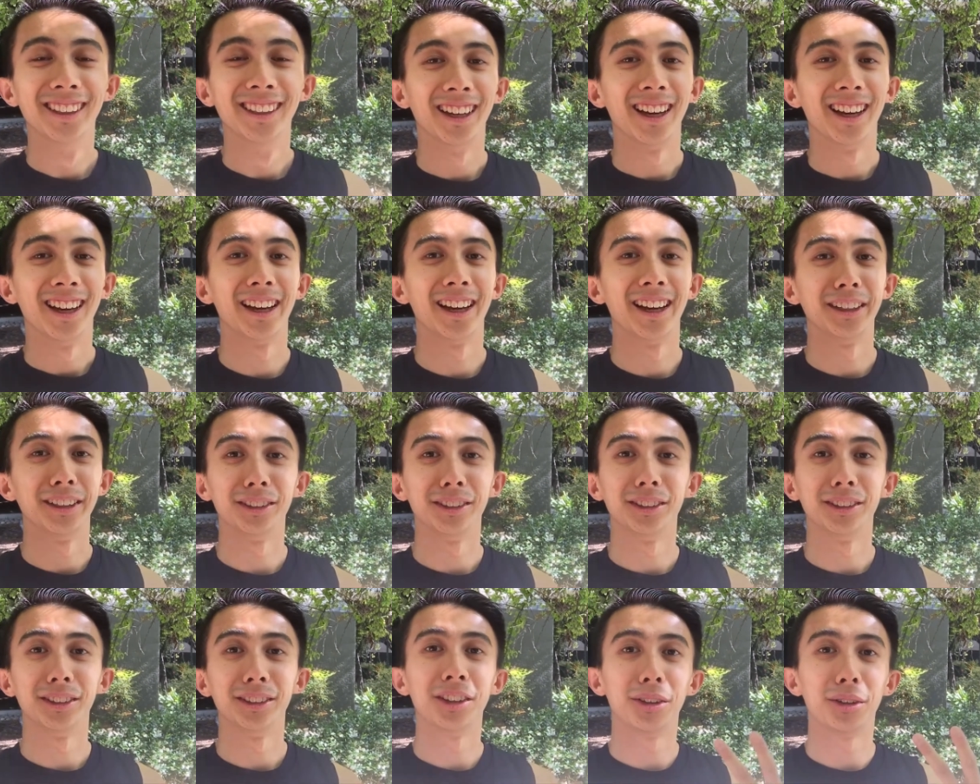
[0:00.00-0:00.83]

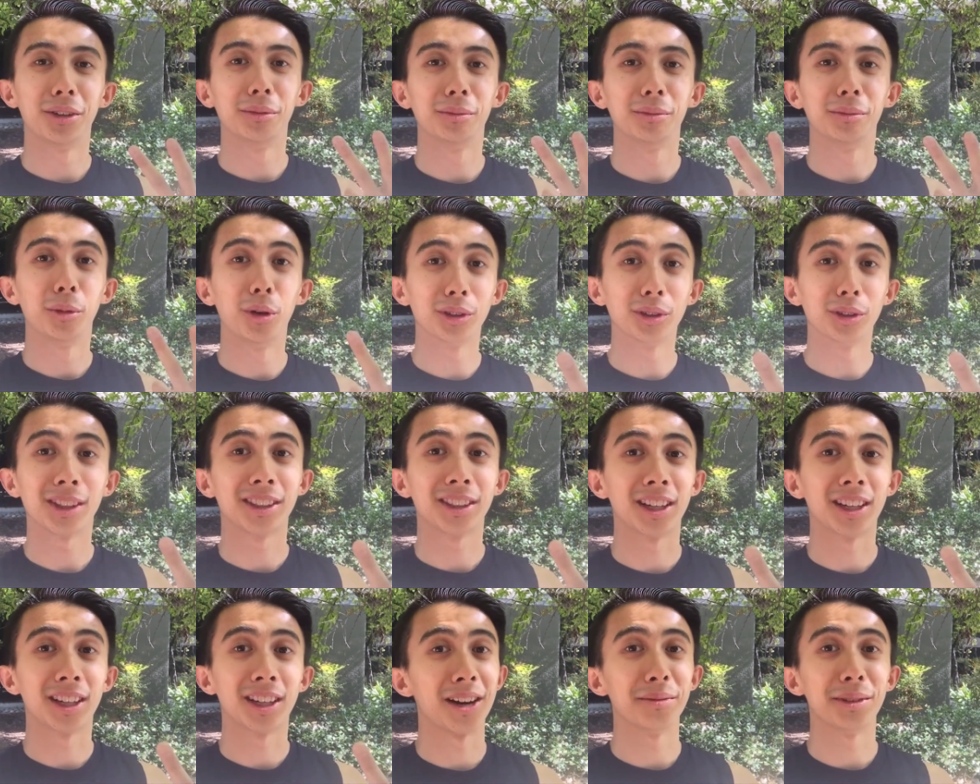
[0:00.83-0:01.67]
And you know most of the
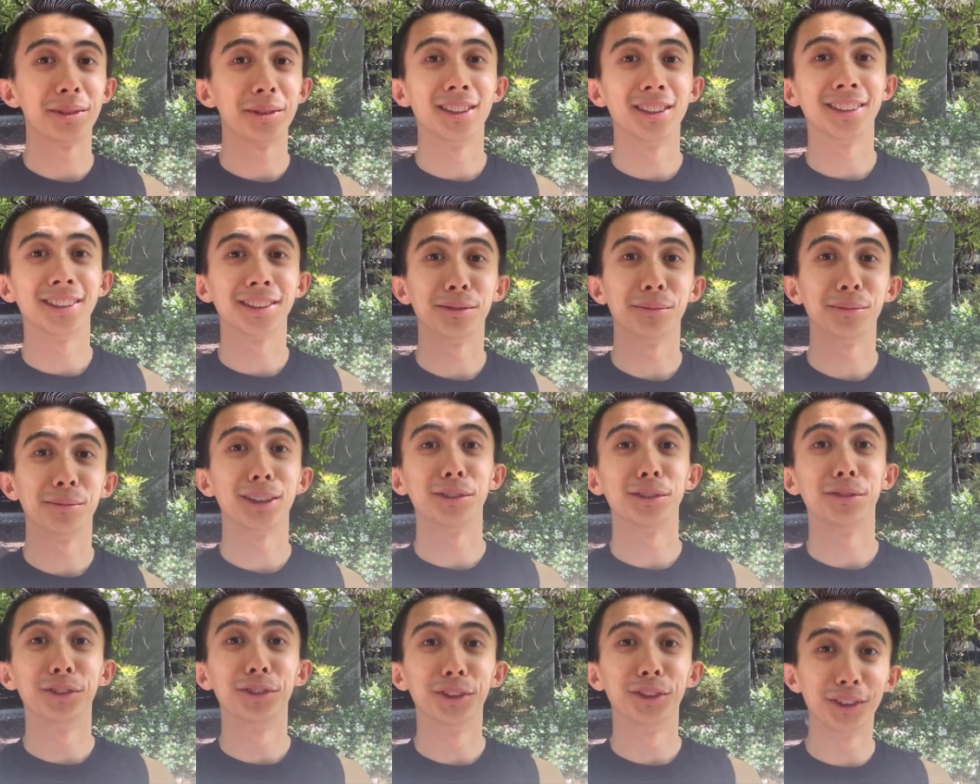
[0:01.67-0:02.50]
time it doesn't
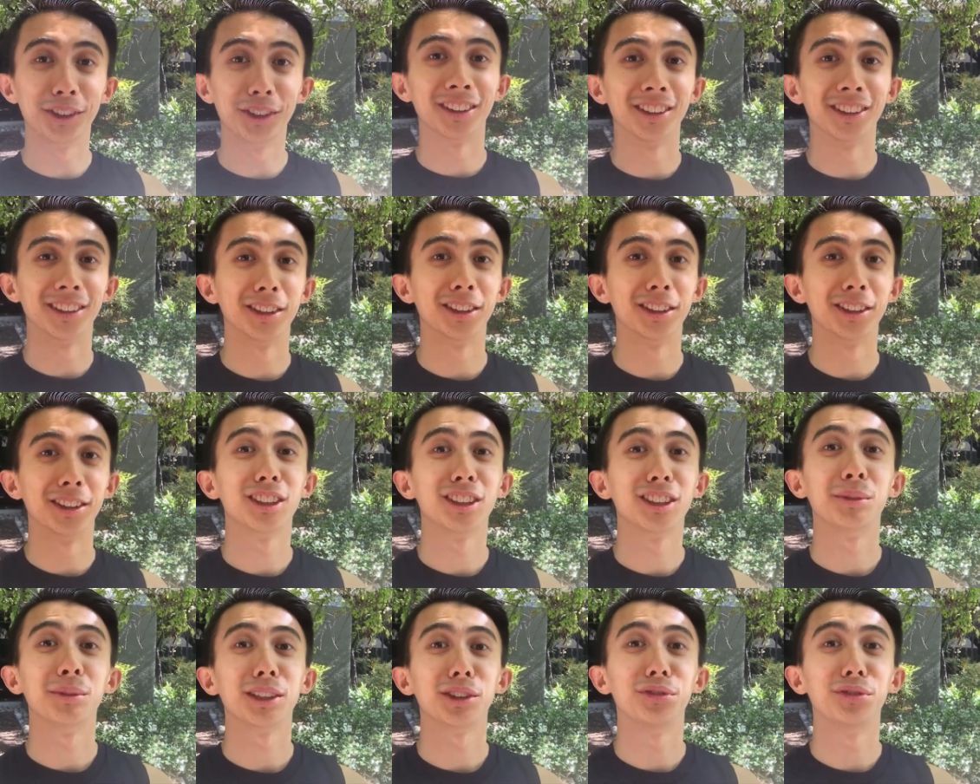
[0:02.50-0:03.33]
make you feel good. It
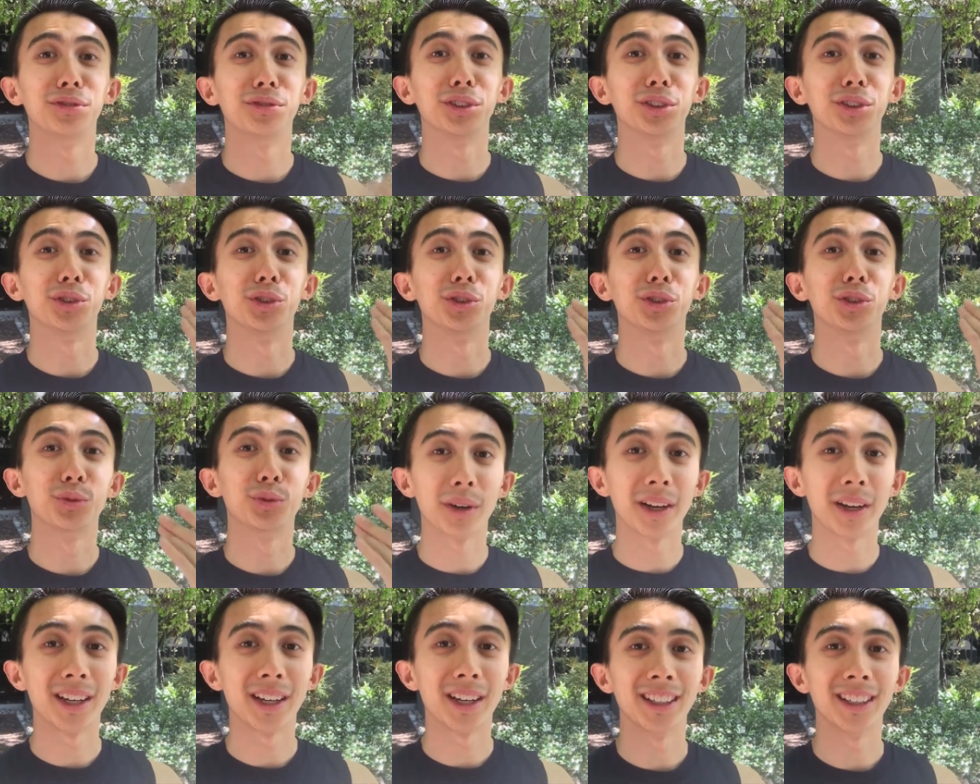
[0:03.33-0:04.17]
just makes you feel
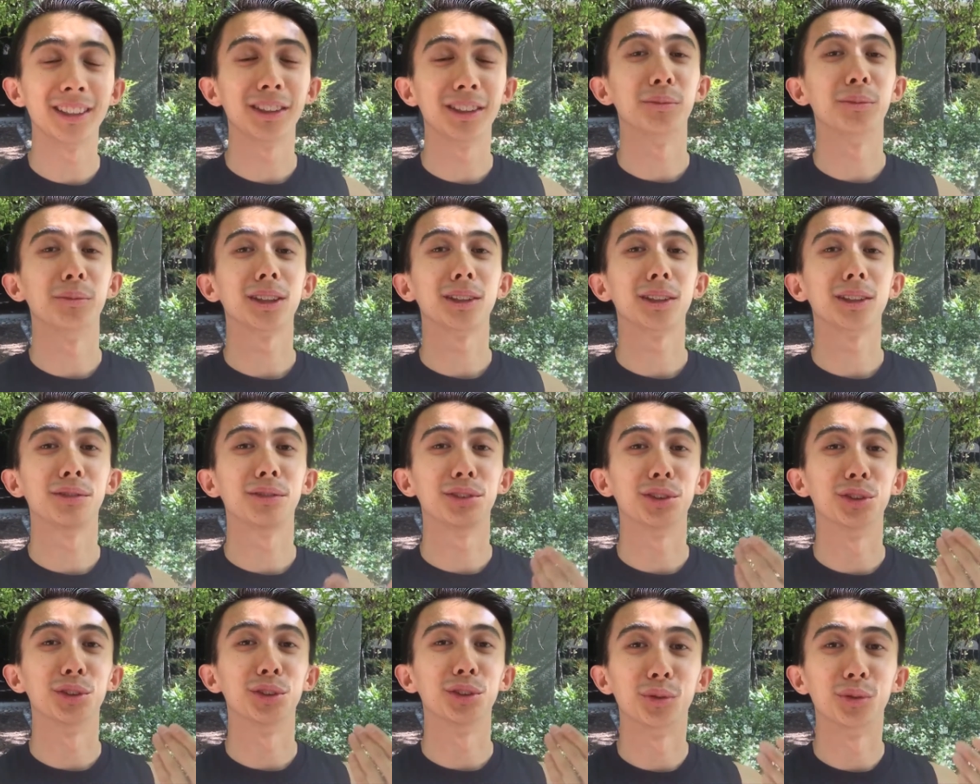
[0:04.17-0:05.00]
drained. It makes you
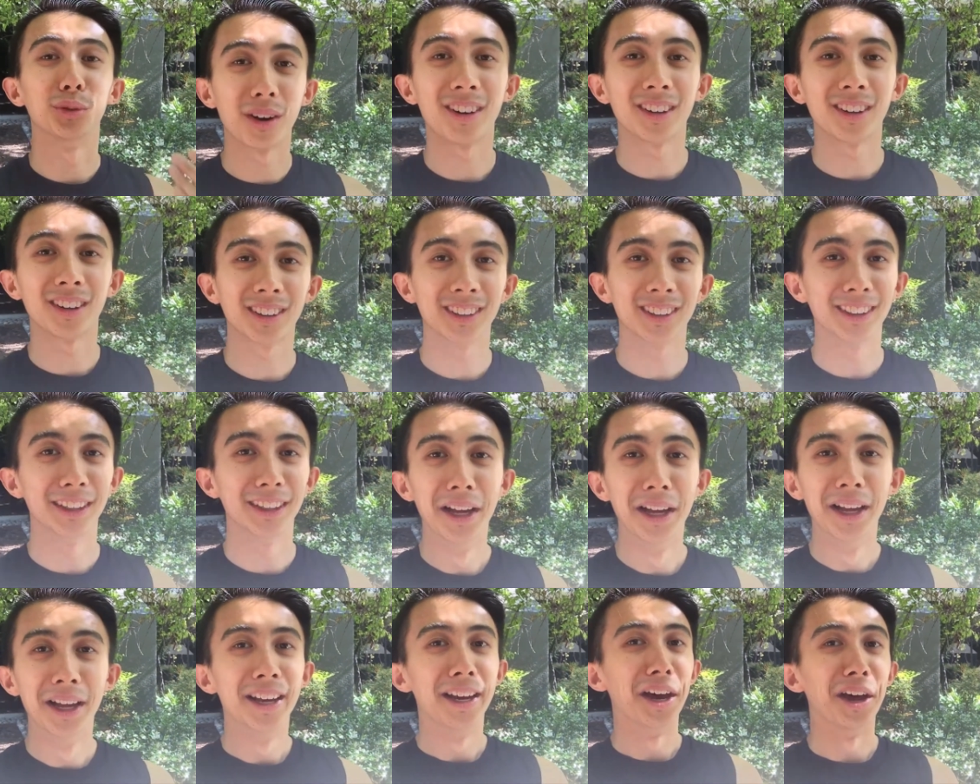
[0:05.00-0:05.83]
feel groggy,
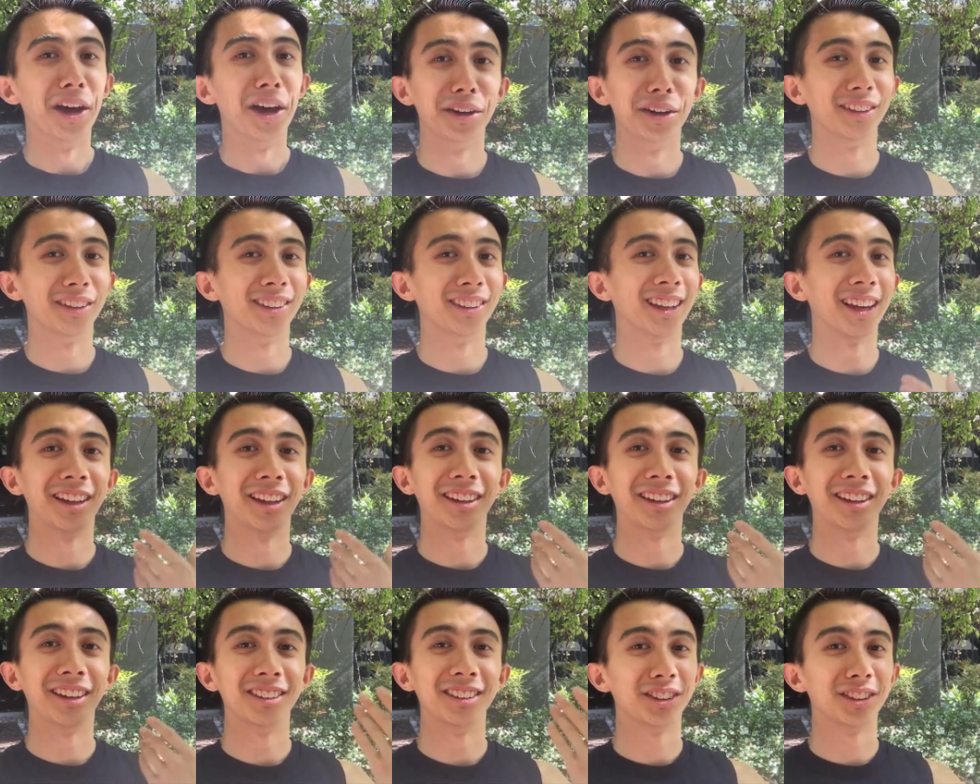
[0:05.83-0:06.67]
and
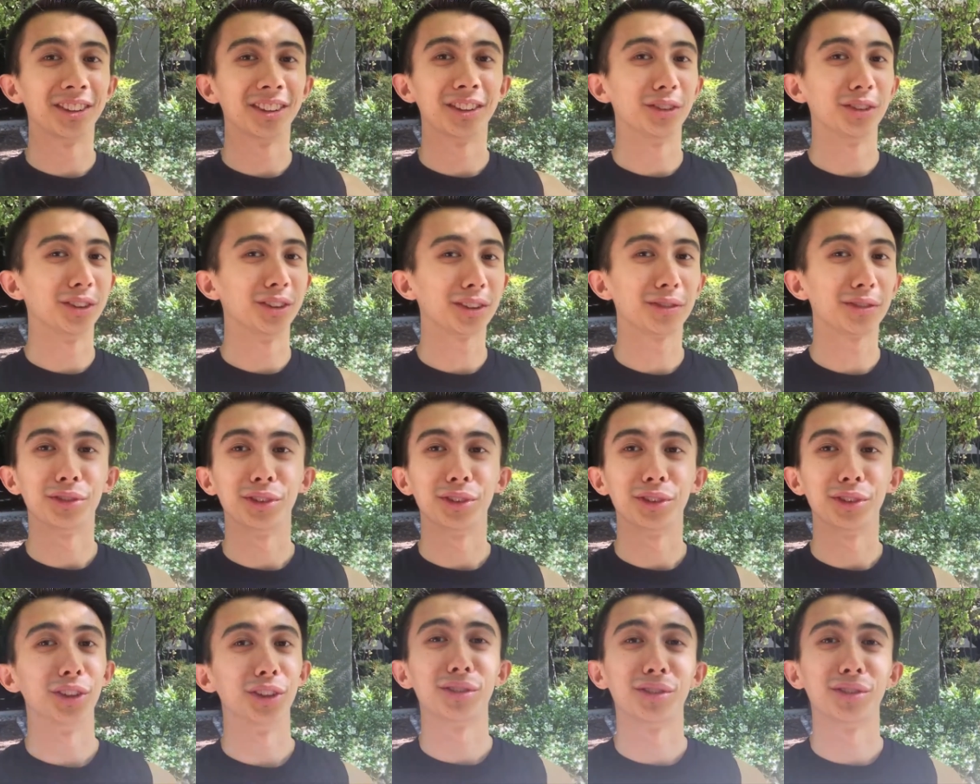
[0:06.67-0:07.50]
and it just you just
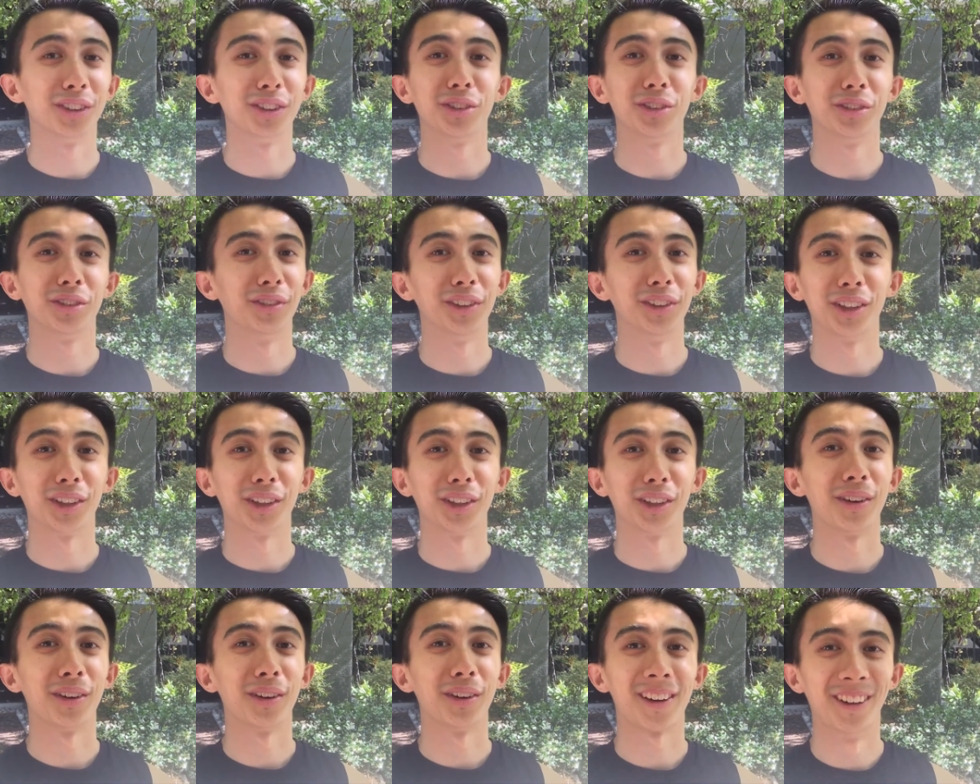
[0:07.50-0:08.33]
you just feel like
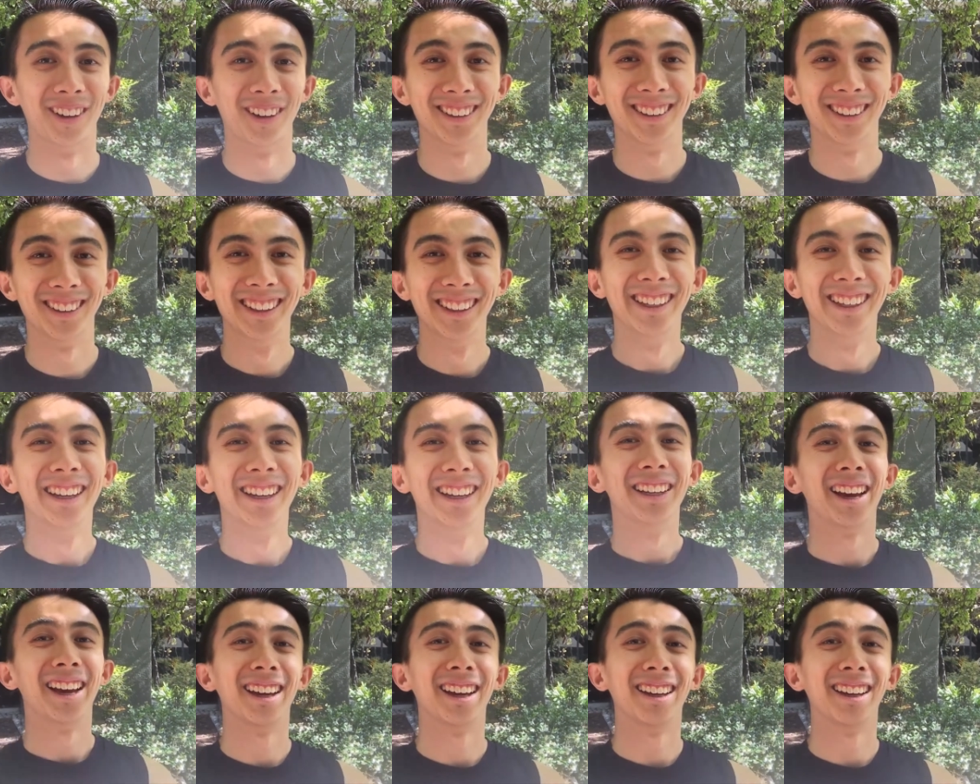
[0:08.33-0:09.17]
crap.
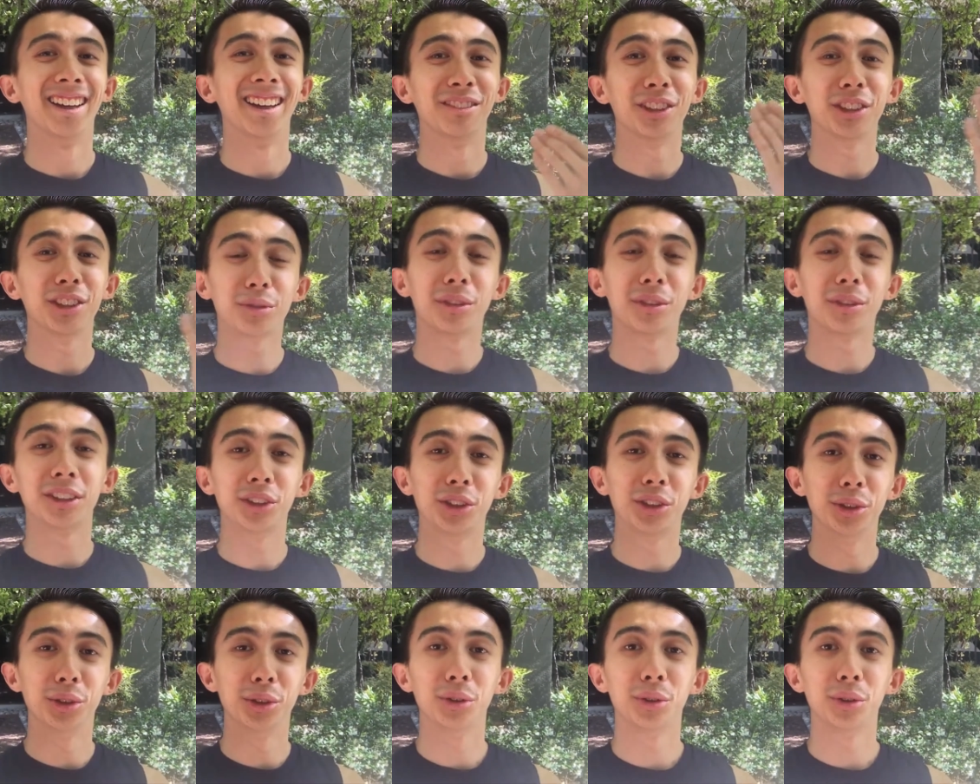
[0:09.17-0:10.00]
And what you want
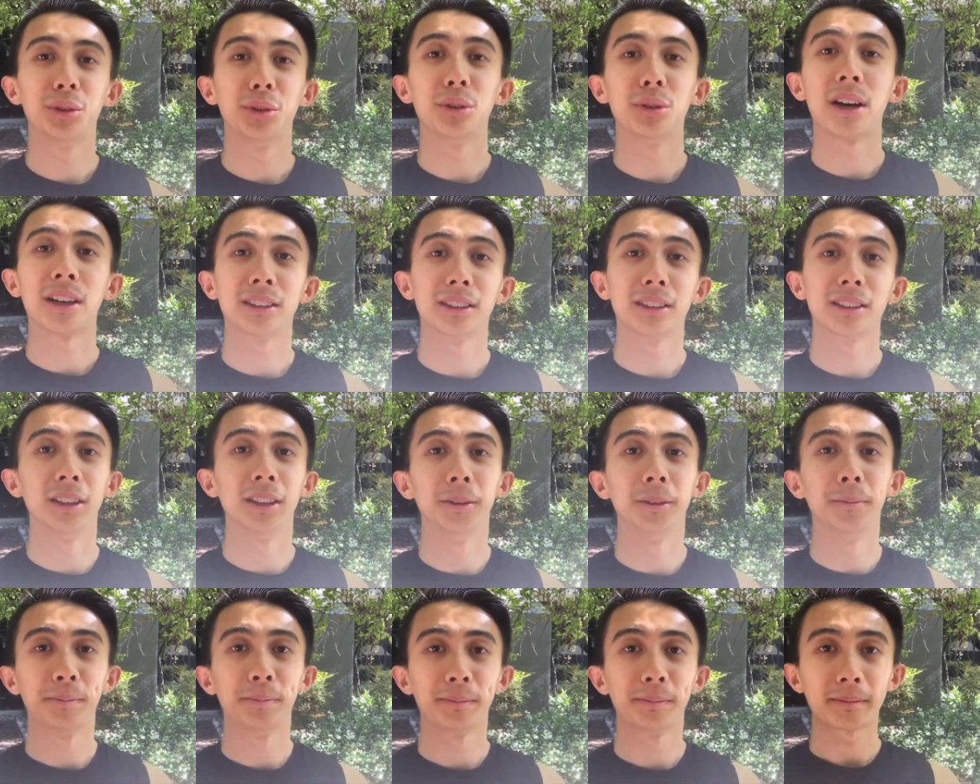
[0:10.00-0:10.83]
to do to actually